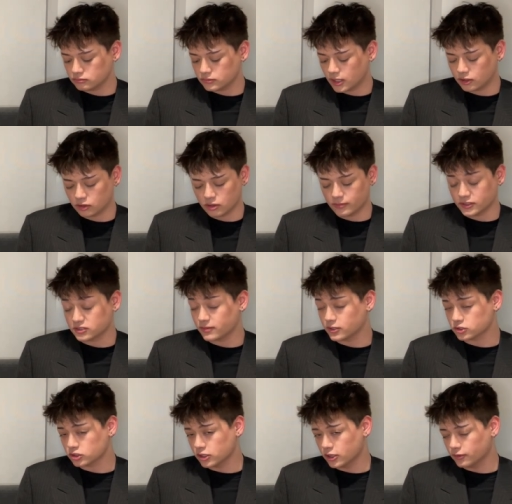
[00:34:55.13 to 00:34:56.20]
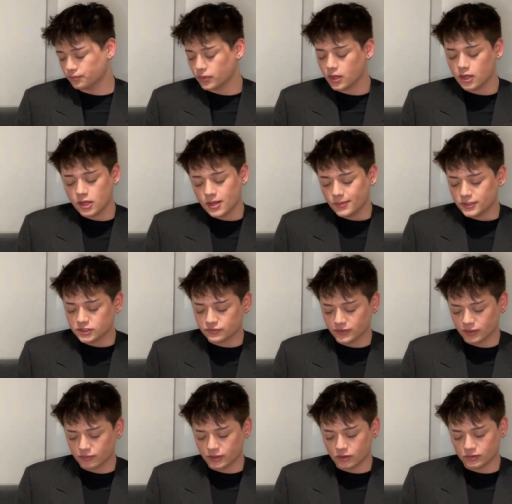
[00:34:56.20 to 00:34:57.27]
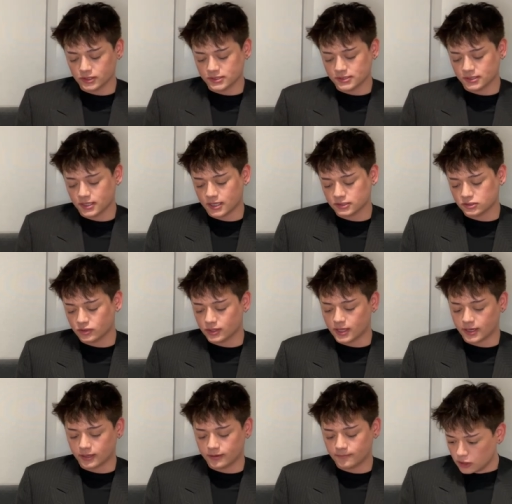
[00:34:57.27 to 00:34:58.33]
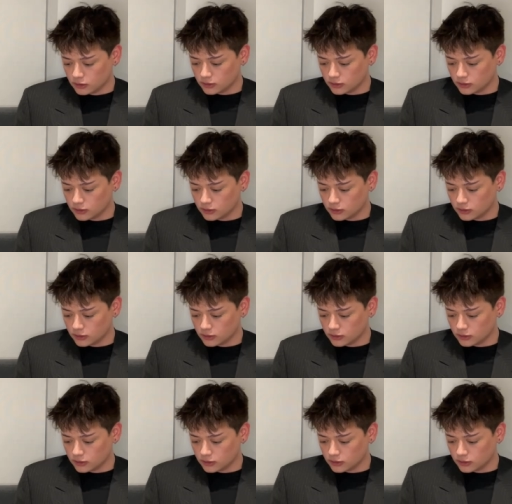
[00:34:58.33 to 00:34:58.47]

I don't know much about Chanel. I just feel like we don't really see that, so I like it.